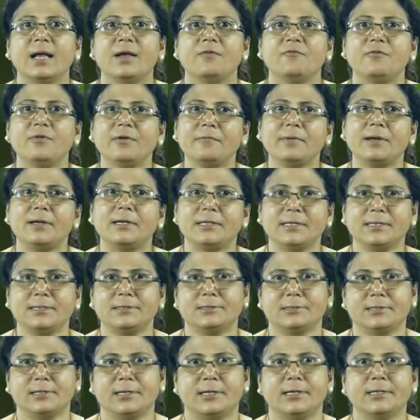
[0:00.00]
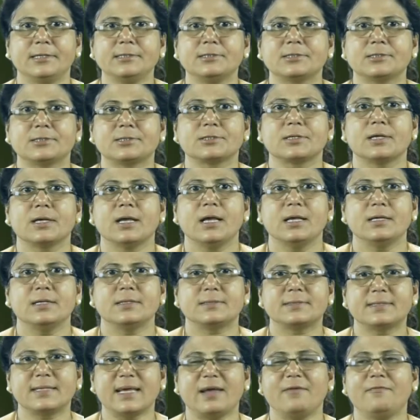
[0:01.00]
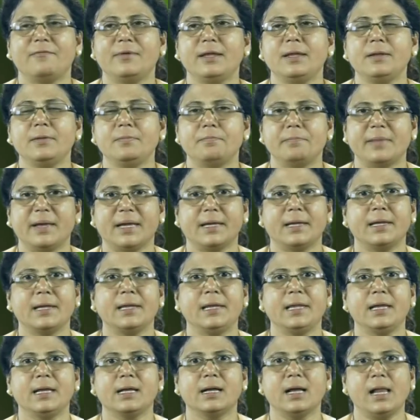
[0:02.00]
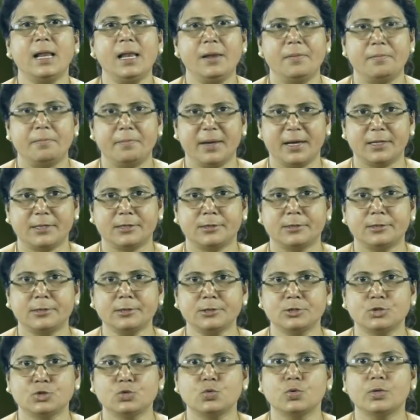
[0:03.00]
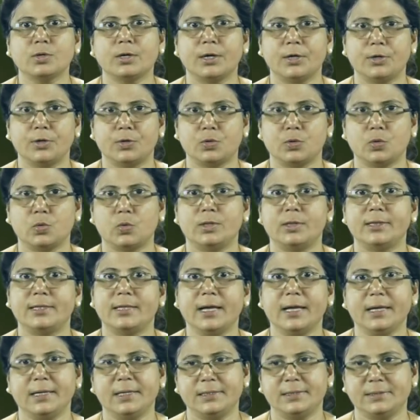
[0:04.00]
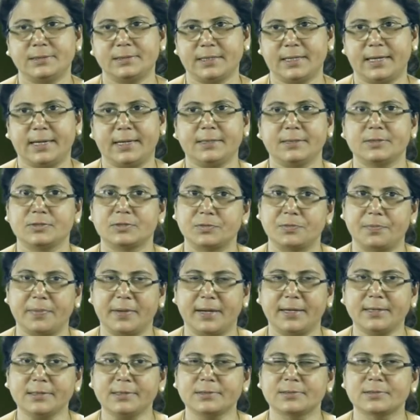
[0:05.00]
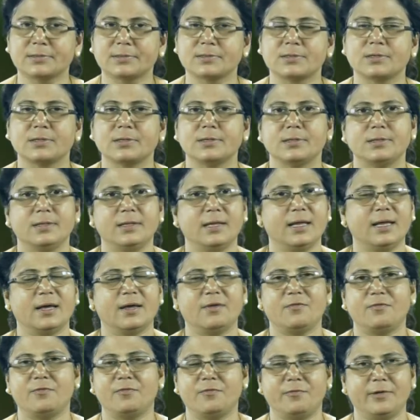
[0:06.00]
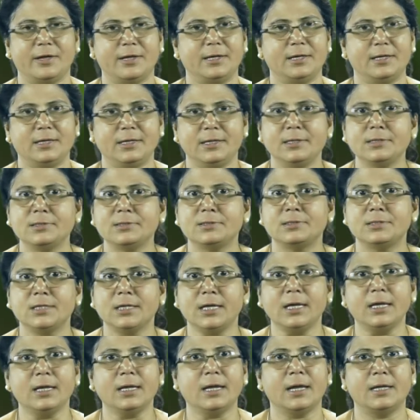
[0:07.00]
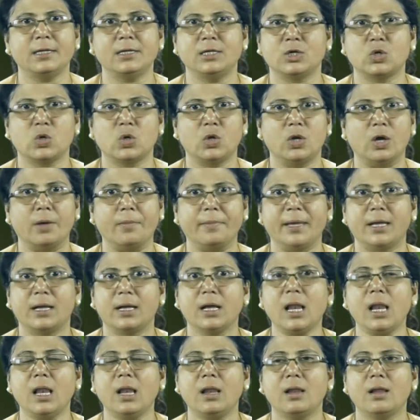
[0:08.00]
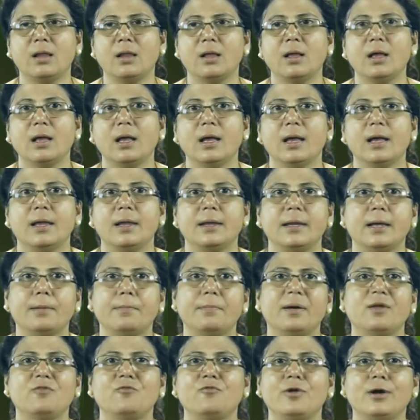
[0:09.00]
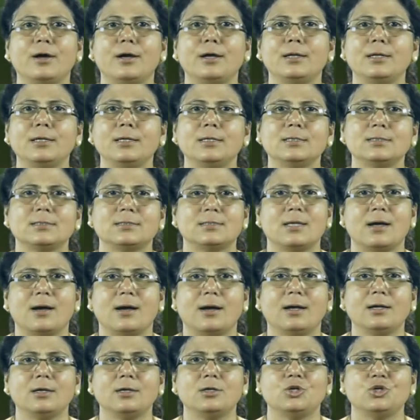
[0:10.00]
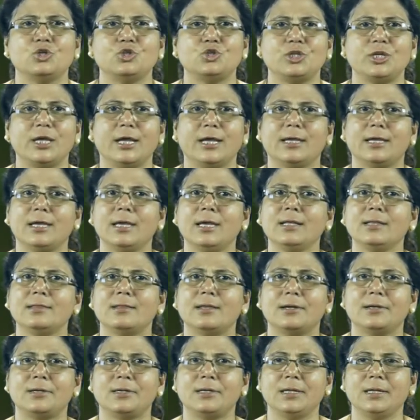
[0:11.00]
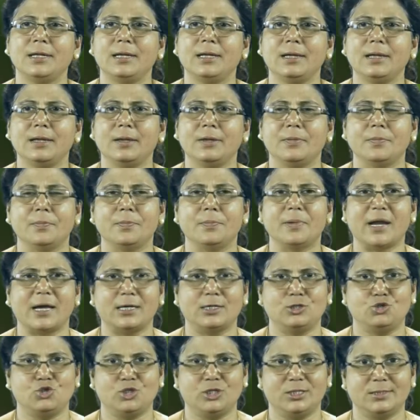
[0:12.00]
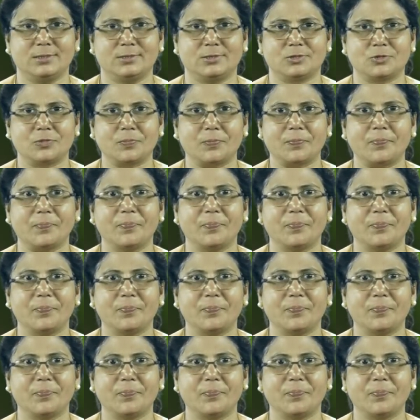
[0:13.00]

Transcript: We will discuss 7 mechanical methods to control the insects pests. They are very easy and economical. Number 1 is the shaking the tea branches.